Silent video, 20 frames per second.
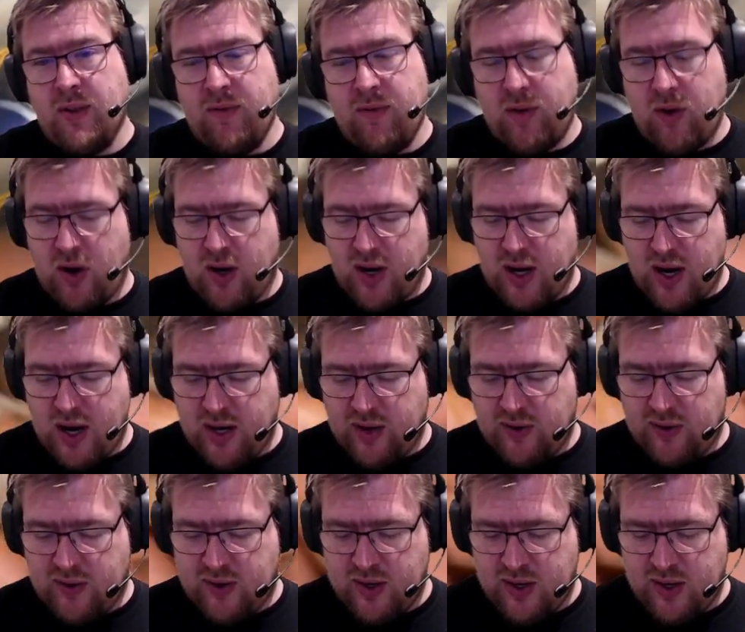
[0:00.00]
Very
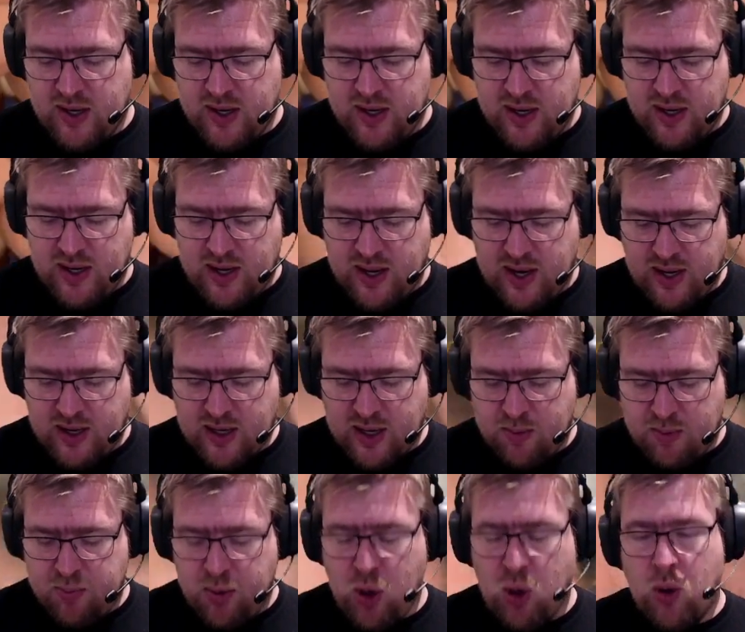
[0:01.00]
nice.
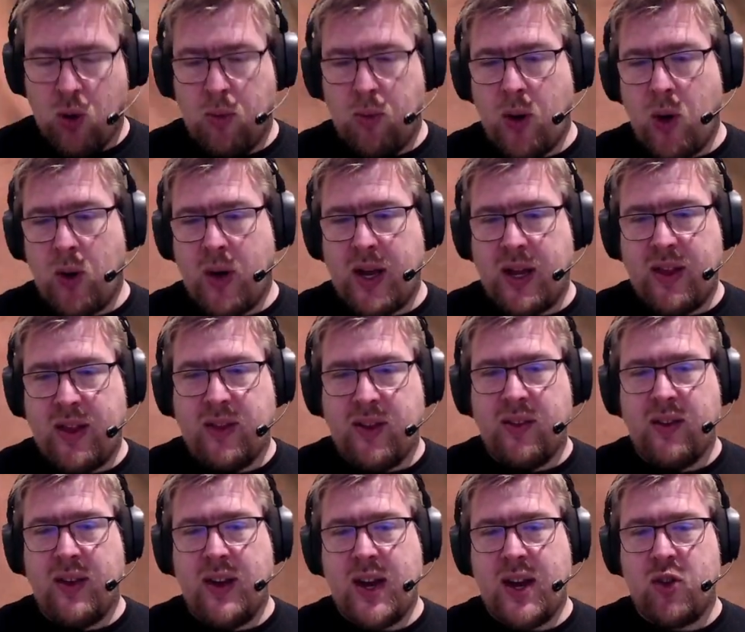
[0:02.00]
Kaboom. Okay, this
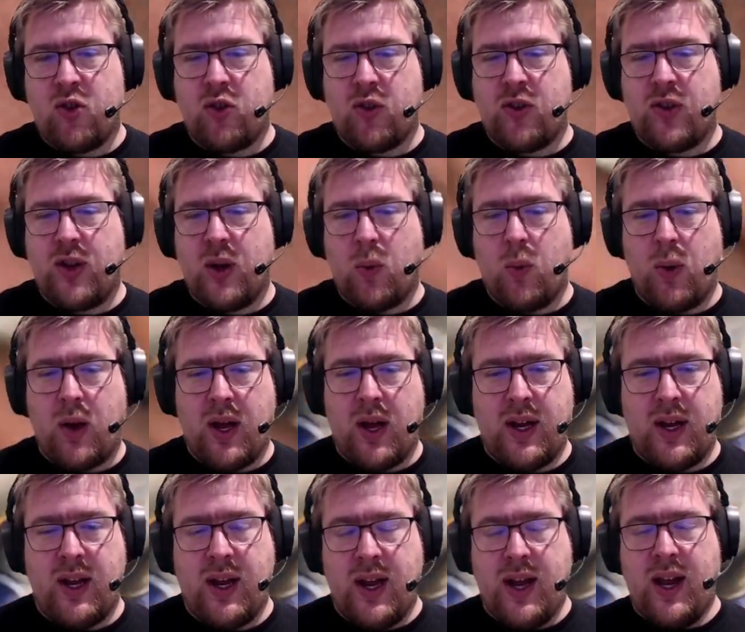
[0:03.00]
is an interesting
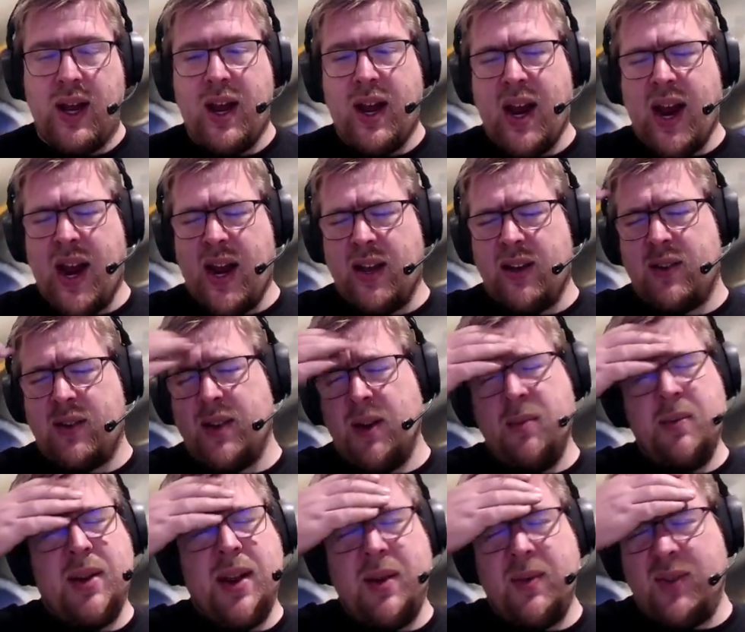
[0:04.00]
one, and
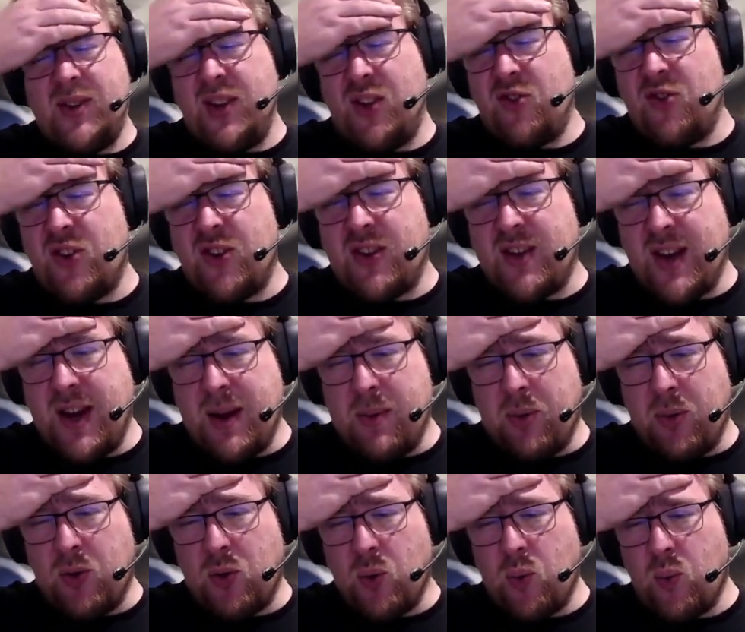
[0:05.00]
sometimes this just
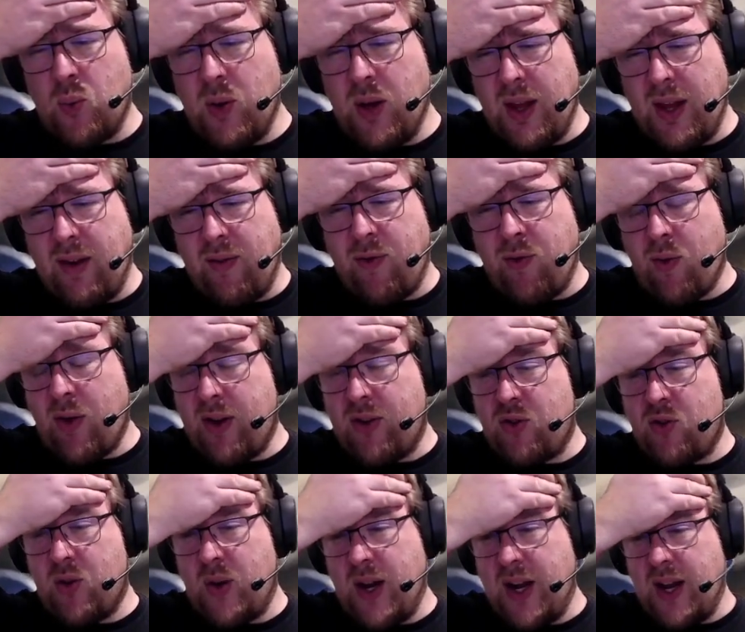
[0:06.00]
enables really
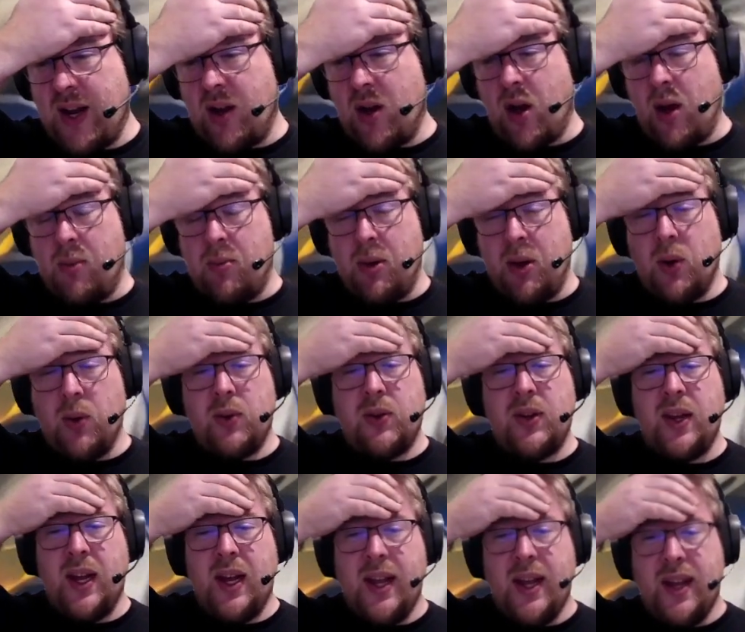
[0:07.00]
frustrating combos.
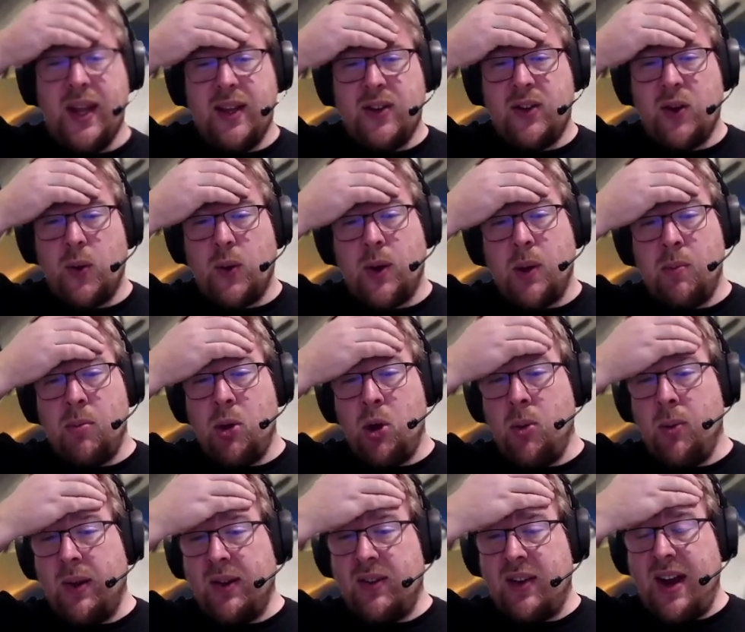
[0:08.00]
So
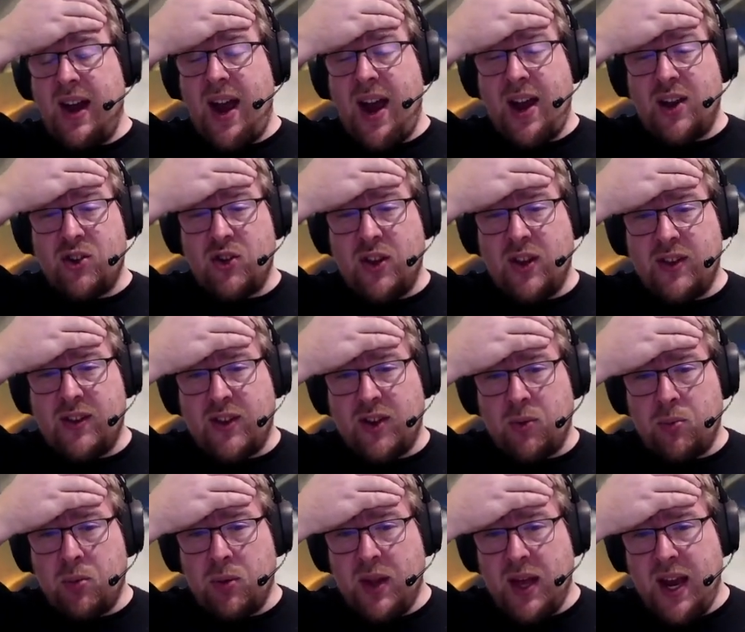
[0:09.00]
Kaboom is an action that says
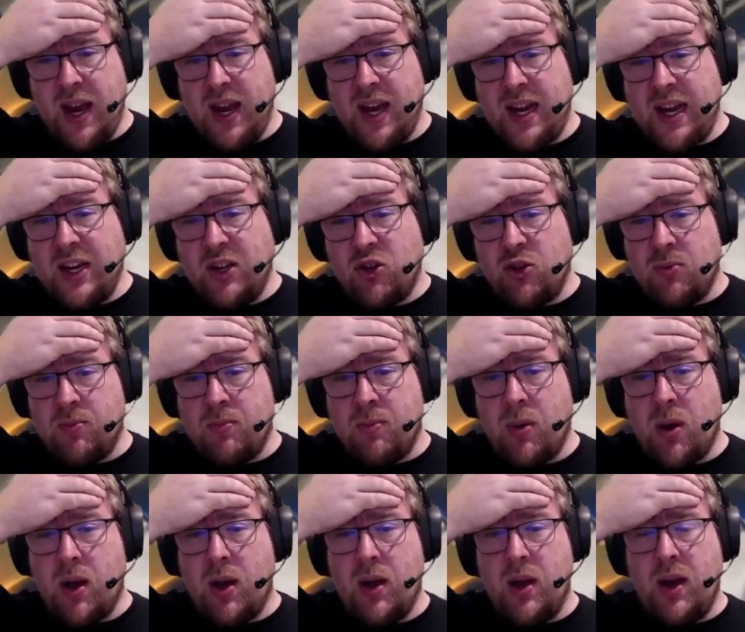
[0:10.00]

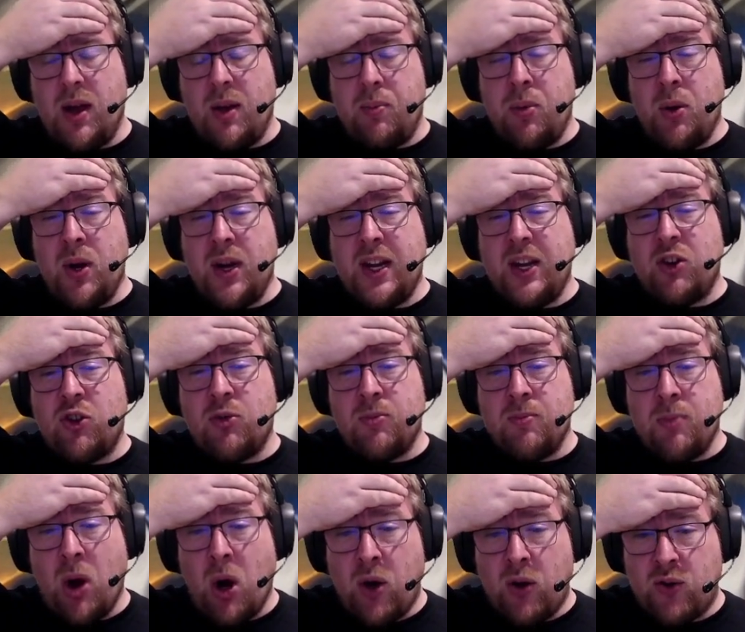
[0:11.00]
put each
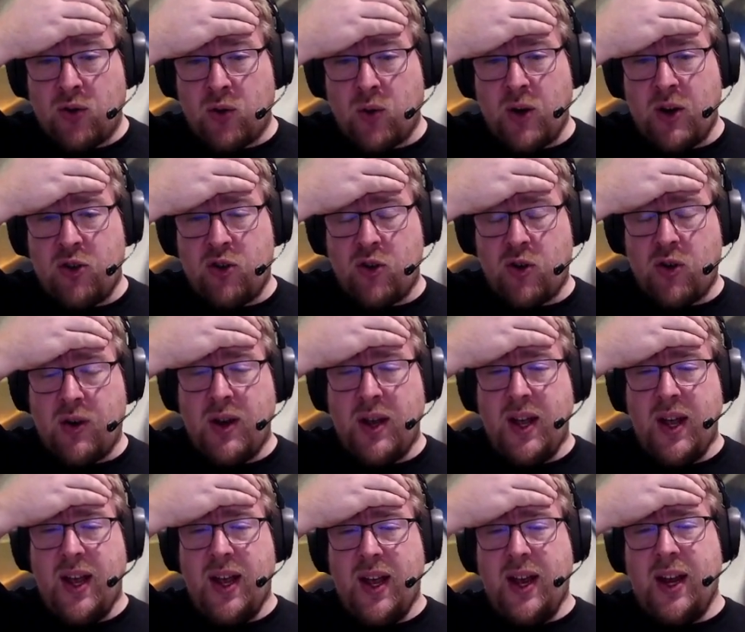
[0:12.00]
Mars creature
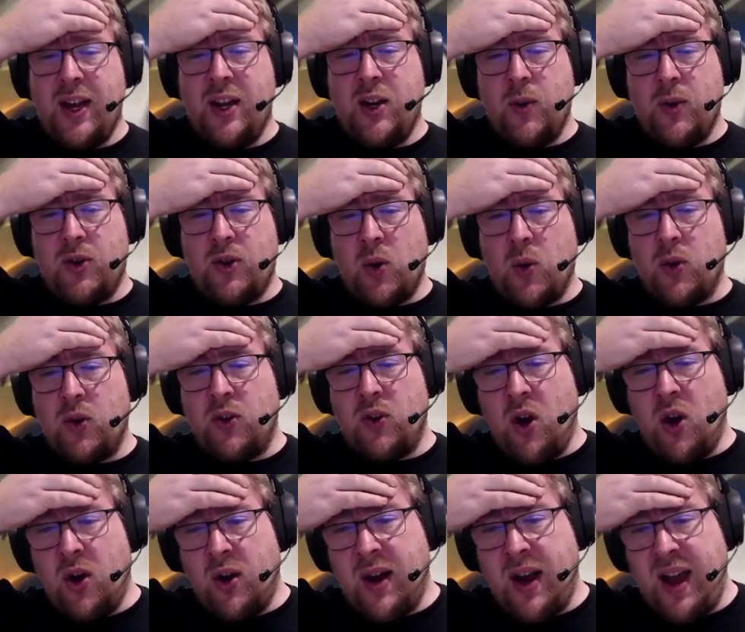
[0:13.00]
into its owner's
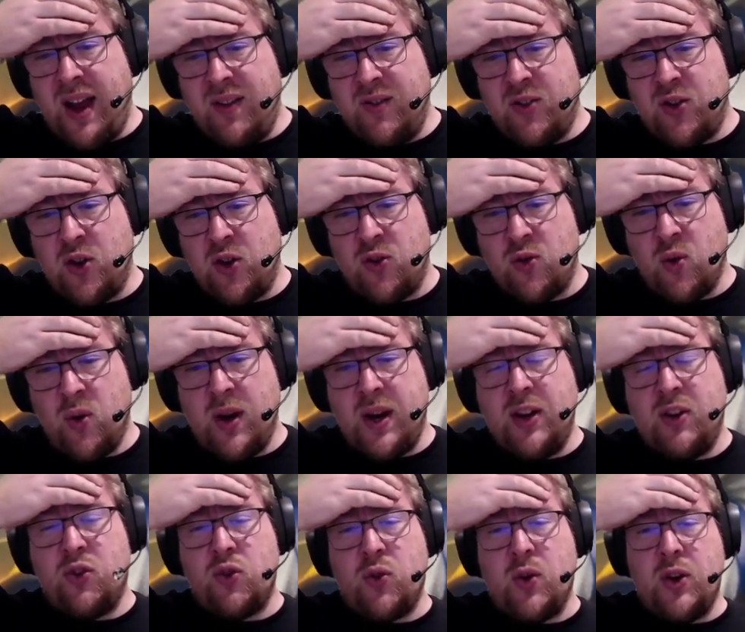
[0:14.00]
archives, destroy
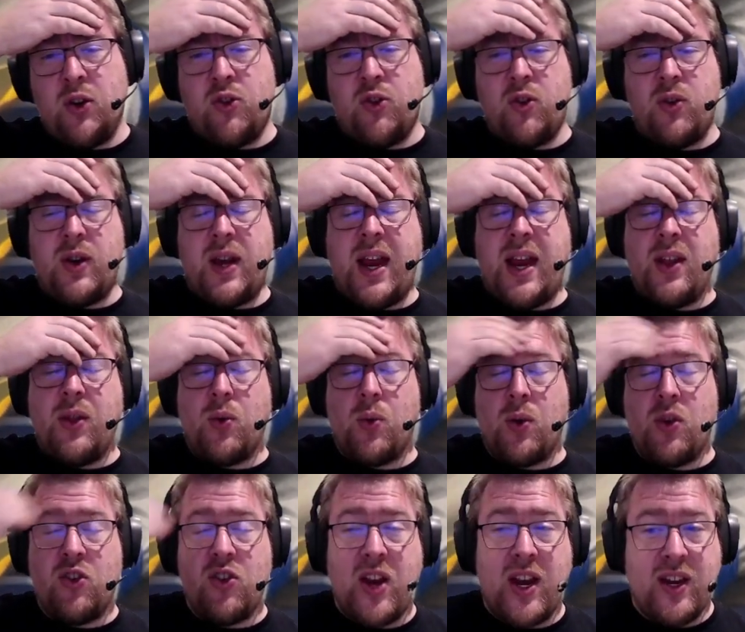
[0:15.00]
each creature, gain
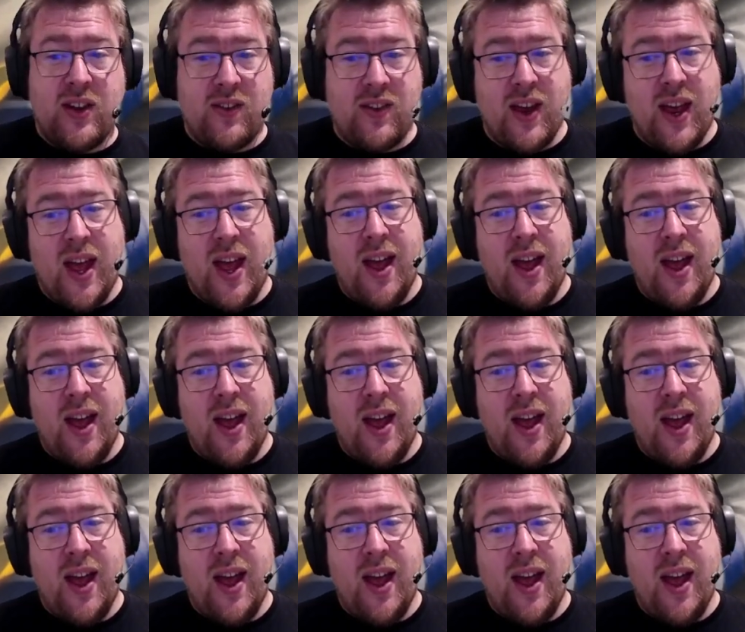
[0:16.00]
3 chains.